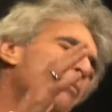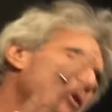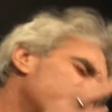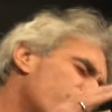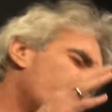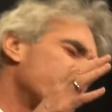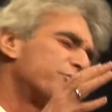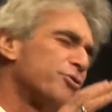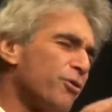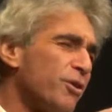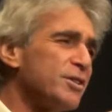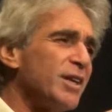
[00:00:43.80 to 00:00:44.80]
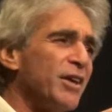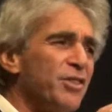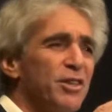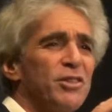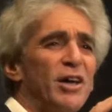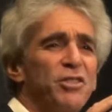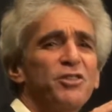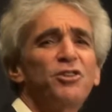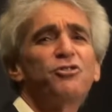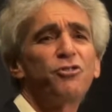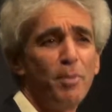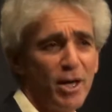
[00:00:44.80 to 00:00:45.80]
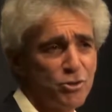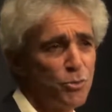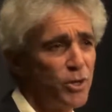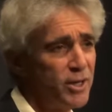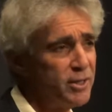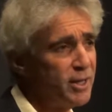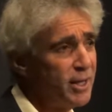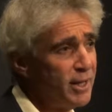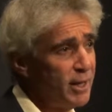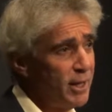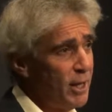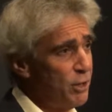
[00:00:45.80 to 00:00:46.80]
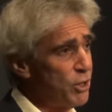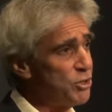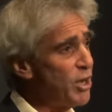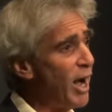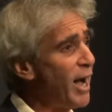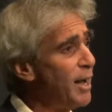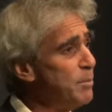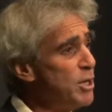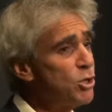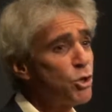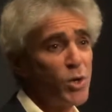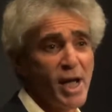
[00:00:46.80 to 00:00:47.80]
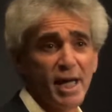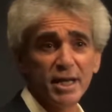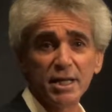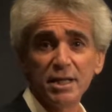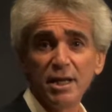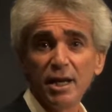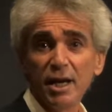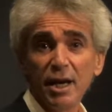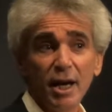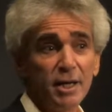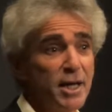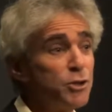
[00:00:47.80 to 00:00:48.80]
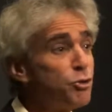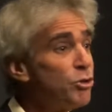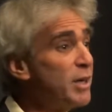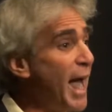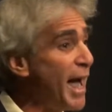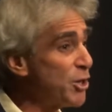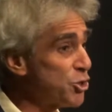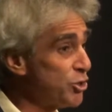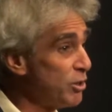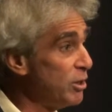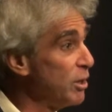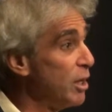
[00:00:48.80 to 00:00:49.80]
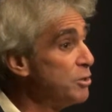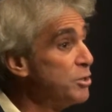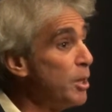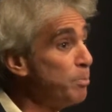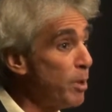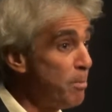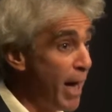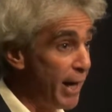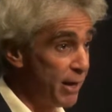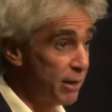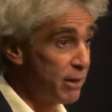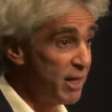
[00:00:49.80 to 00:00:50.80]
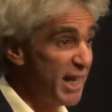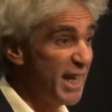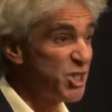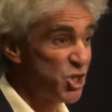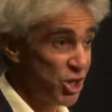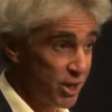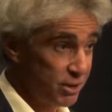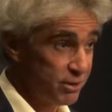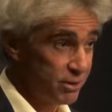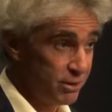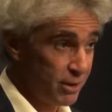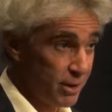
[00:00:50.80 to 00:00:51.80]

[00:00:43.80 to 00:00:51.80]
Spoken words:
I went through all the stories, and I think this is the best one. The time he created an international diplomatic incident.